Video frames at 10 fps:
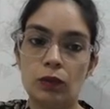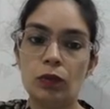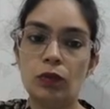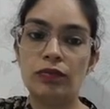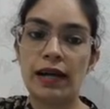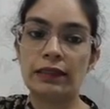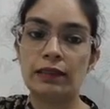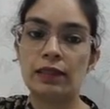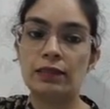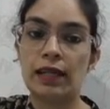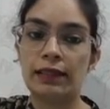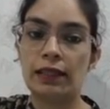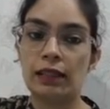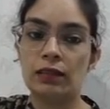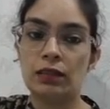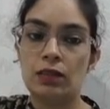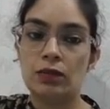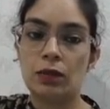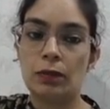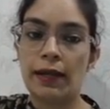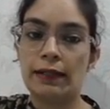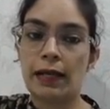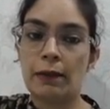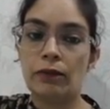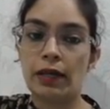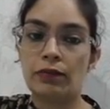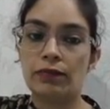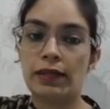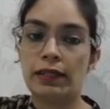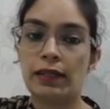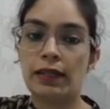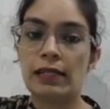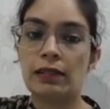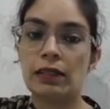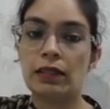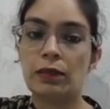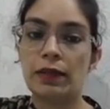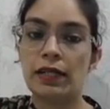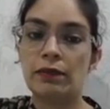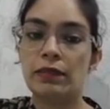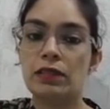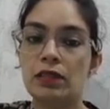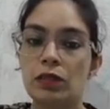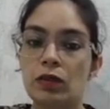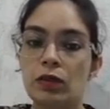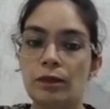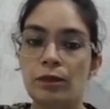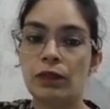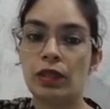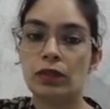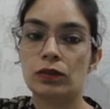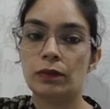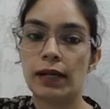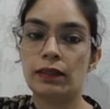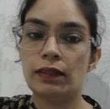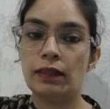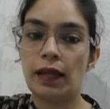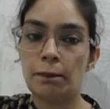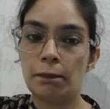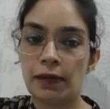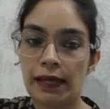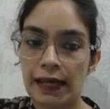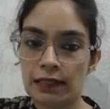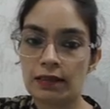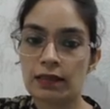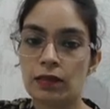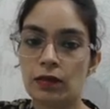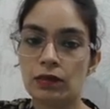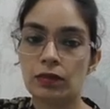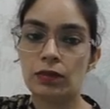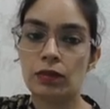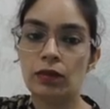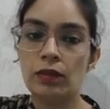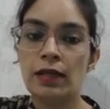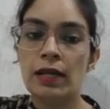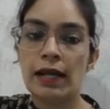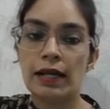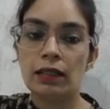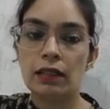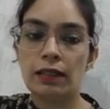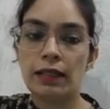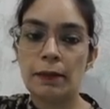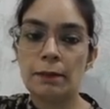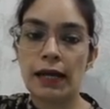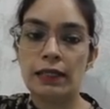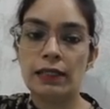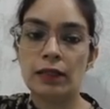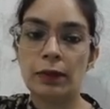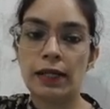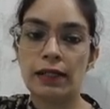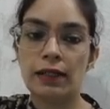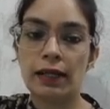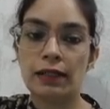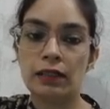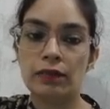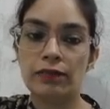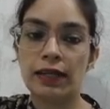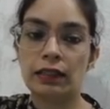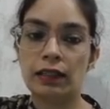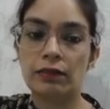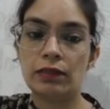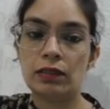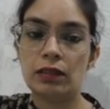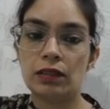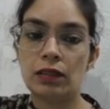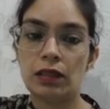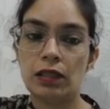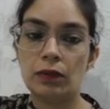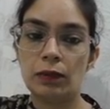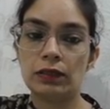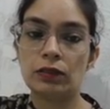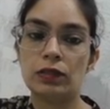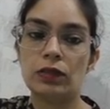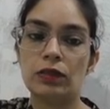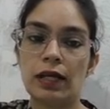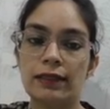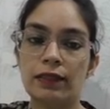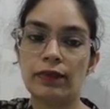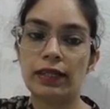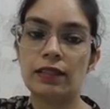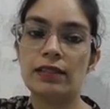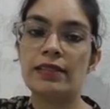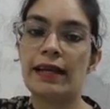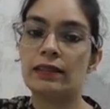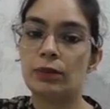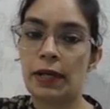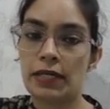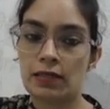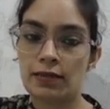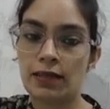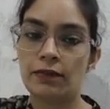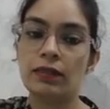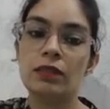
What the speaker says: two factors are there, so one time one factor I'll equate with 0. So one time x is equals to 0, another time I'll equate another factor with equals to 0. Other factor is x minus 7.